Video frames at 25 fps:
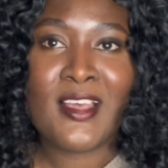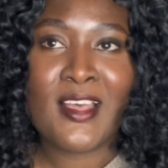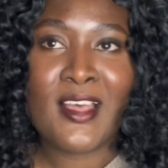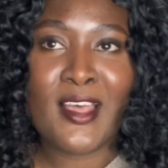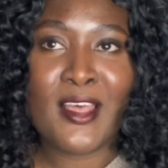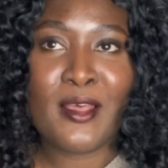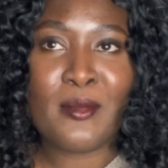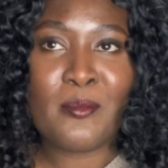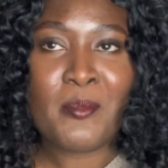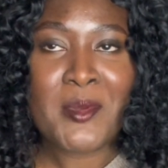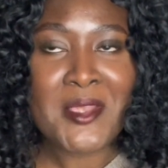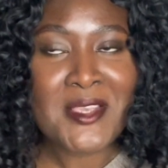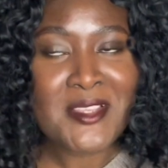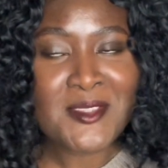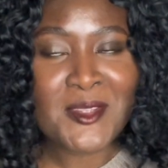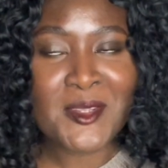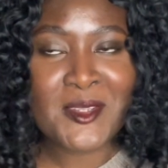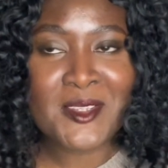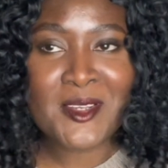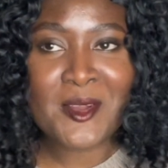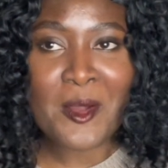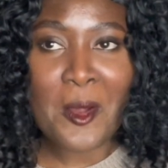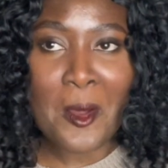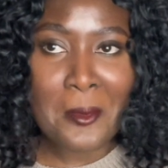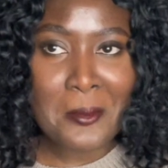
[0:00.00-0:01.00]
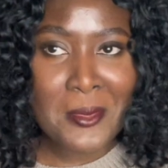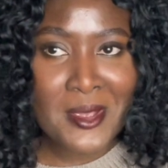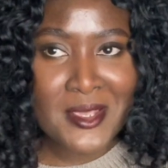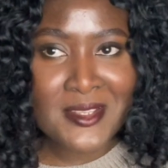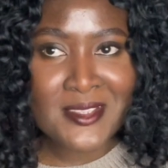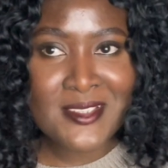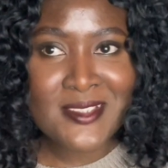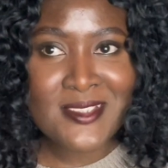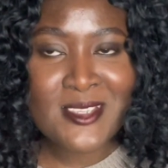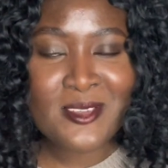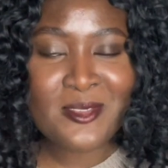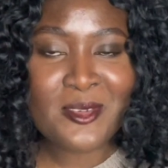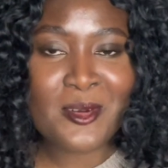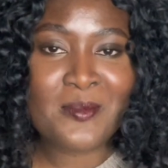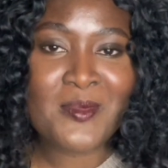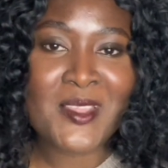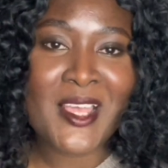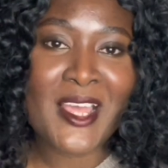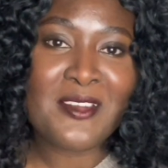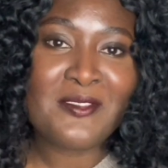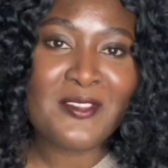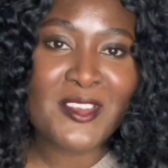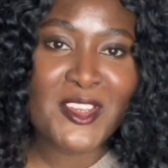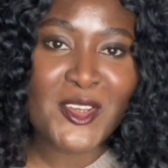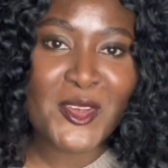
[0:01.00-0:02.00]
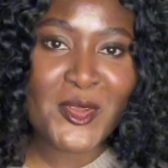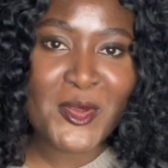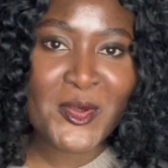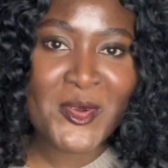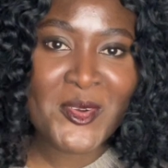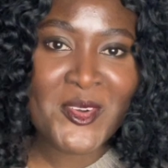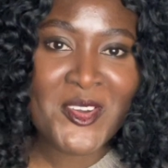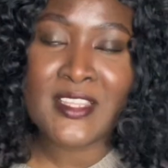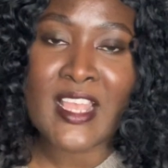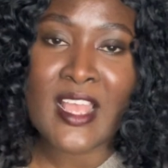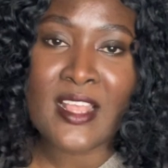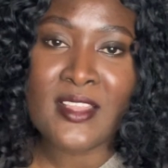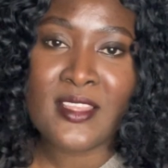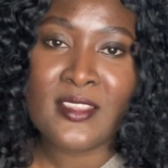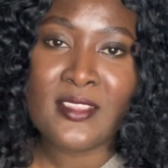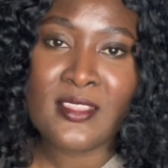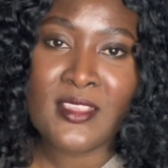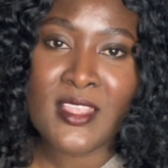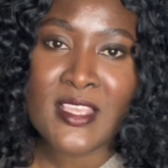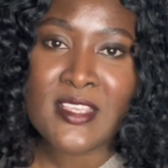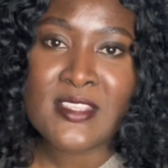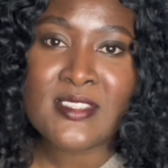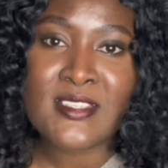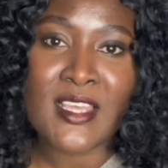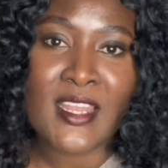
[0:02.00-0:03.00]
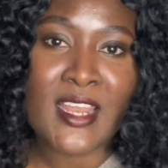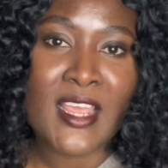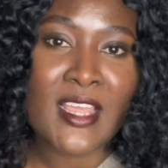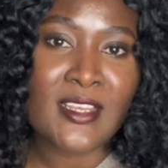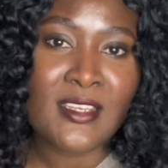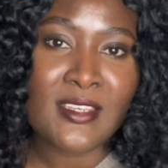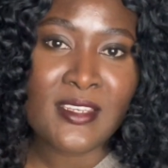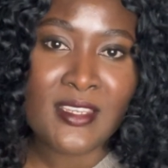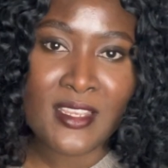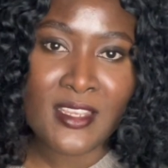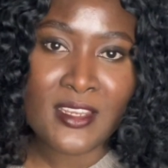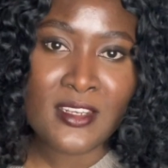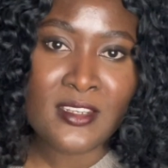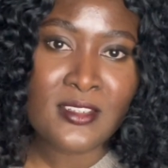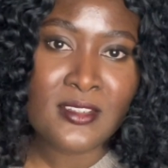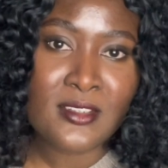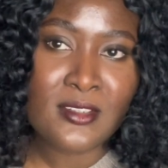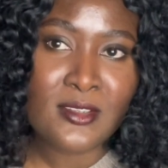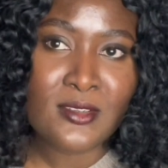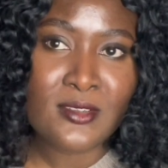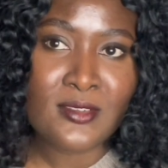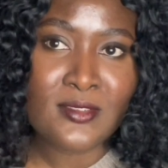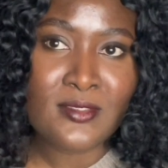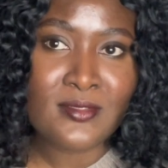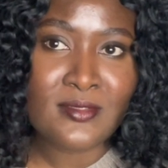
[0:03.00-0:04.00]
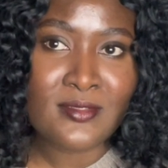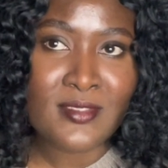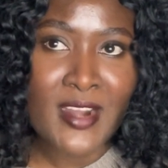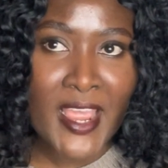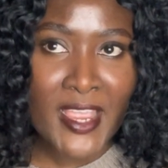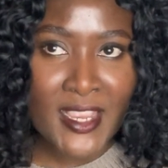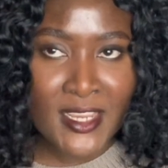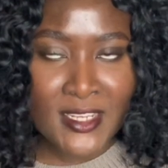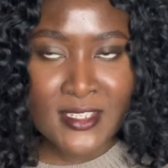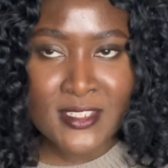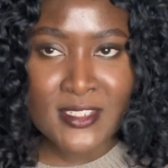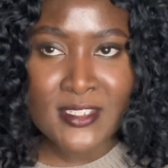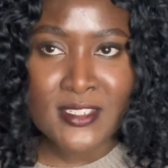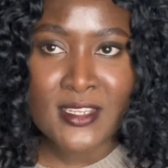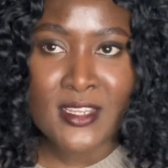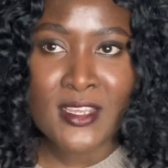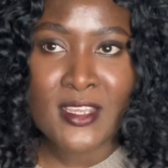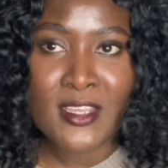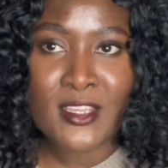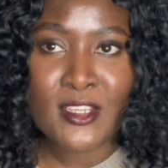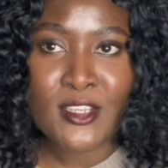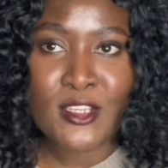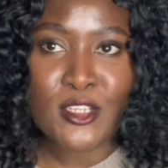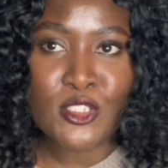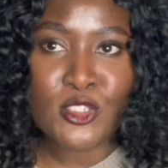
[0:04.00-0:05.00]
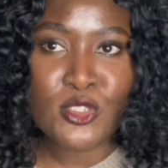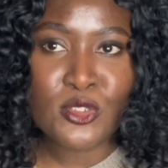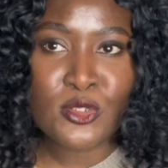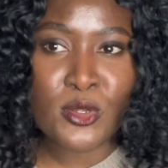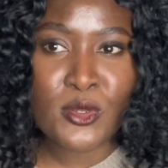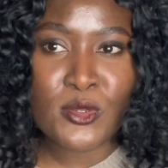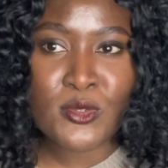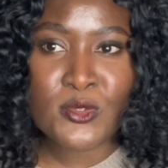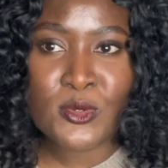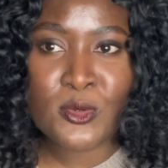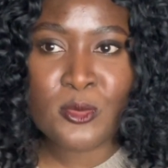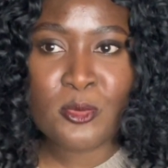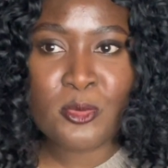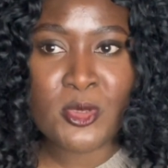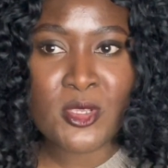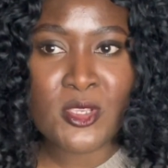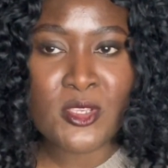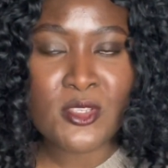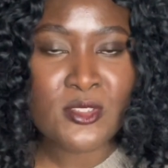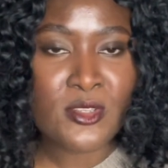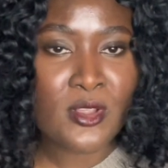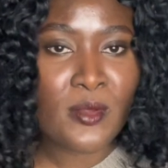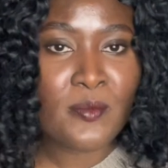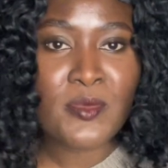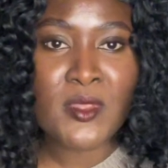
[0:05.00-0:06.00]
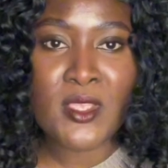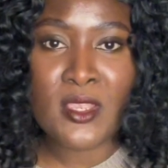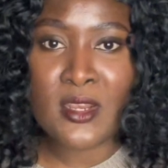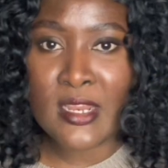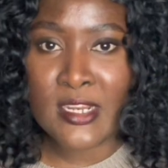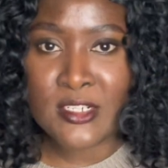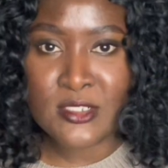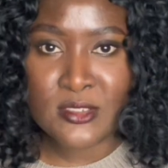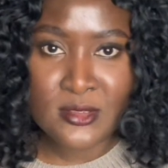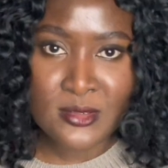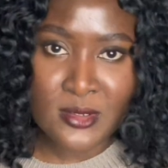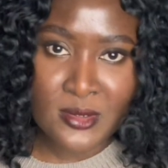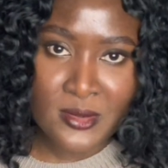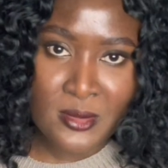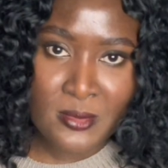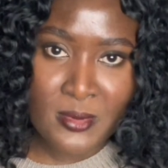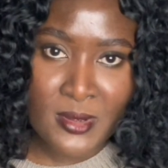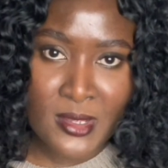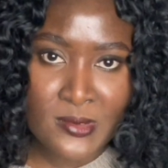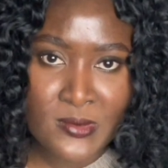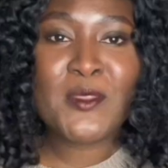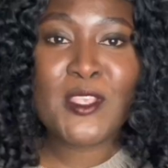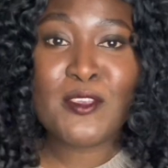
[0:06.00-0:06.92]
And based on the comments from that video, that the things that I did right should also be something I should talk about.